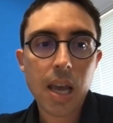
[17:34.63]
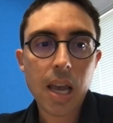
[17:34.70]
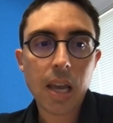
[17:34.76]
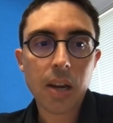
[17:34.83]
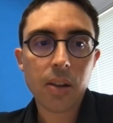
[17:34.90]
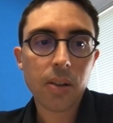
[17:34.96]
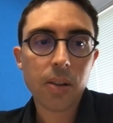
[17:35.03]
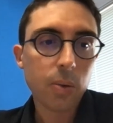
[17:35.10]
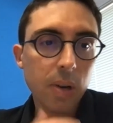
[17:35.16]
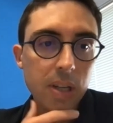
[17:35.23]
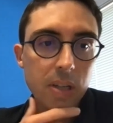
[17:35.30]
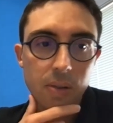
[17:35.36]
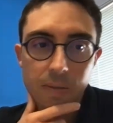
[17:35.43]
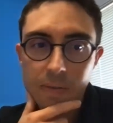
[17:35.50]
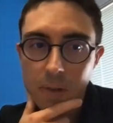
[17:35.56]
Another
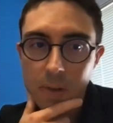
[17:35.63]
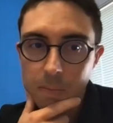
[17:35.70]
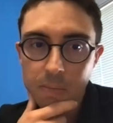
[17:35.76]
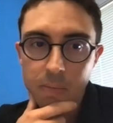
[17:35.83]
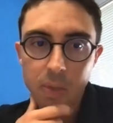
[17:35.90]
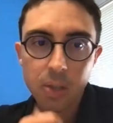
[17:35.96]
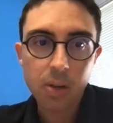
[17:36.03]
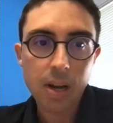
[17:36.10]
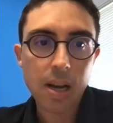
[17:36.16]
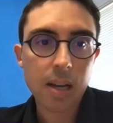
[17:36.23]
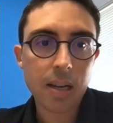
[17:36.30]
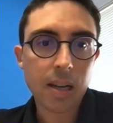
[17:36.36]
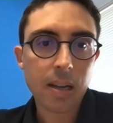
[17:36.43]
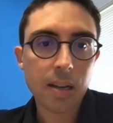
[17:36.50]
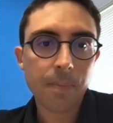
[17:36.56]
question from
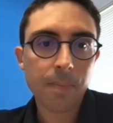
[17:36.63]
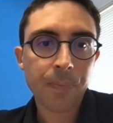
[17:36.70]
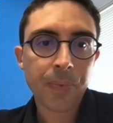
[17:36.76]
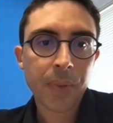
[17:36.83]
Johanna.